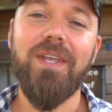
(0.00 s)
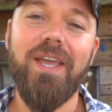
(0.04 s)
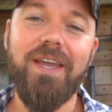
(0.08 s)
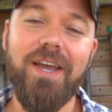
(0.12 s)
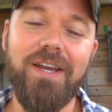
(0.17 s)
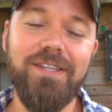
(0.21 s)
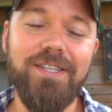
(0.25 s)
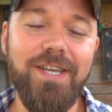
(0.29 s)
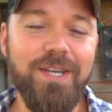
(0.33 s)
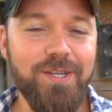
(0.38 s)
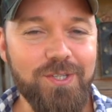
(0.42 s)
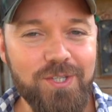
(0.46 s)
Hey
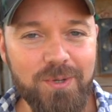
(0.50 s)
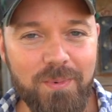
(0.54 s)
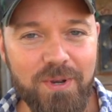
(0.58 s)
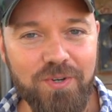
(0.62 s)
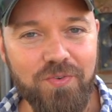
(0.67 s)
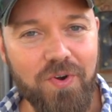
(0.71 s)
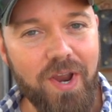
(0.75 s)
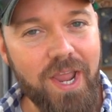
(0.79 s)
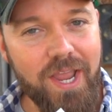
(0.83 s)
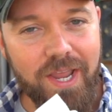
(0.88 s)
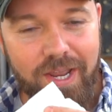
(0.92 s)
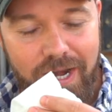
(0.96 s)
guys, thank you so much
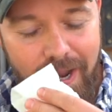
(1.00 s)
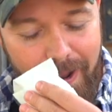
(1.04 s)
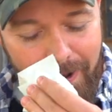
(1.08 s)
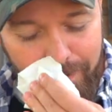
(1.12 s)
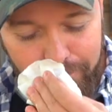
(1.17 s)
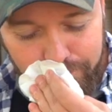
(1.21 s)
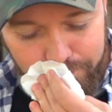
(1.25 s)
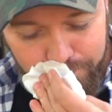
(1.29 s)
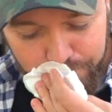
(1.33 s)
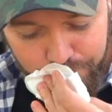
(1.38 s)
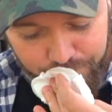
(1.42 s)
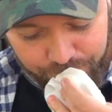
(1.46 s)
for hanging
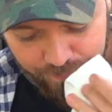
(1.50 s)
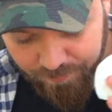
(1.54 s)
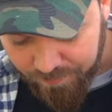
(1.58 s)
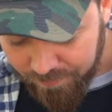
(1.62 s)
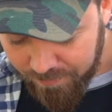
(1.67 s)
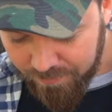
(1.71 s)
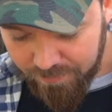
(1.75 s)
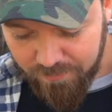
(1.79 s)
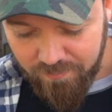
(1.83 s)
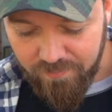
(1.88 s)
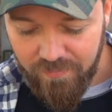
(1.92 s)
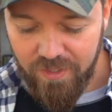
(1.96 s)
out.
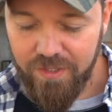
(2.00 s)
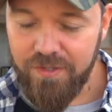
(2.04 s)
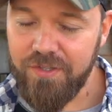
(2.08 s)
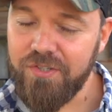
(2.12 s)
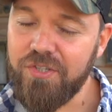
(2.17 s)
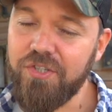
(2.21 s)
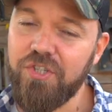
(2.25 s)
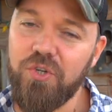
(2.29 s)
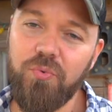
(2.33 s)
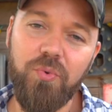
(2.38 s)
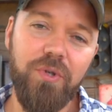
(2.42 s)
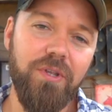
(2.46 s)
This
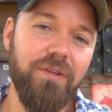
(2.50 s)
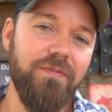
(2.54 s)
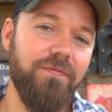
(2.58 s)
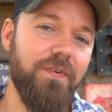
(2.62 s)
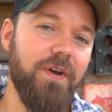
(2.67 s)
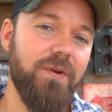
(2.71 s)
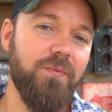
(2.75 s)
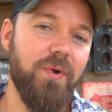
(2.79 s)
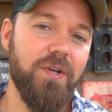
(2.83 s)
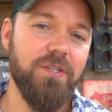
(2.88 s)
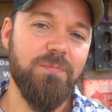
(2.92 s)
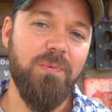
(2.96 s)
is a really
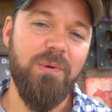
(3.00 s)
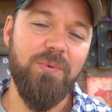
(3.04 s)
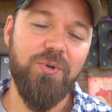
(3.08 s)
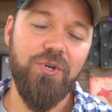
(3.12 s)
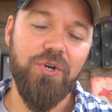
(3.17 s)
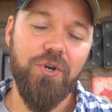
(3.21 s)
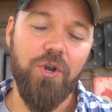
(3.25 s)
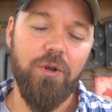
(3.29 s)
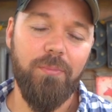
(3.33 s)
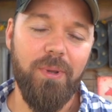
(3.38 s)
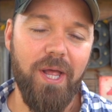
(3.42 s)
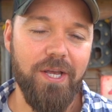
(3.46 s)
fun recipe. Be sure
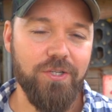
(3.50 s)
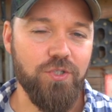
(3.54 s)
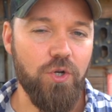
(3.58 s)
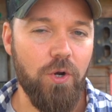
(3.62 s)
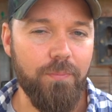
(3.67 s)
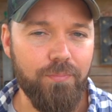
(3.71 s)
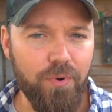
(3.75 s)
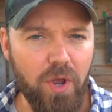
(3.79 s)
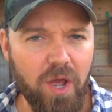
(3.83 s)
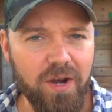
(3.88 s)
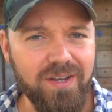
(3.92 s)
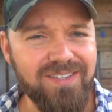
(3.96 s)
to go to
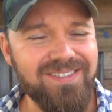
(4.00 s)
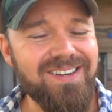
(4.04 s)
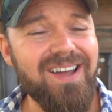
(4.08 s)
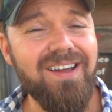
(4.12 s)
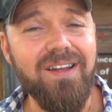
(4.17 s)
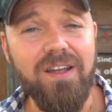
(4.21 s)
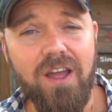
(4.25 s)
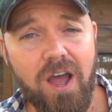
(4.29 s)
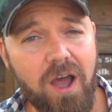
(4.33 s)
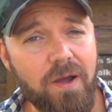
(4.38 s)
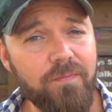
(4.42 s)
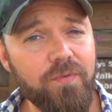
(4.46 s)

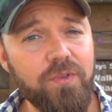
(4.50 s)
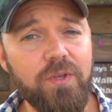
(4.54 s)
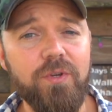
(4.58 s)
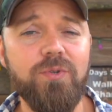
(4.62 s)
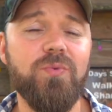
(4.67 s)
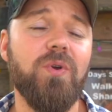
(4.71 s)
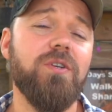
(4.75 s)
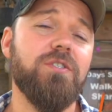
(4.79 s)
blackstoneproducts.com for this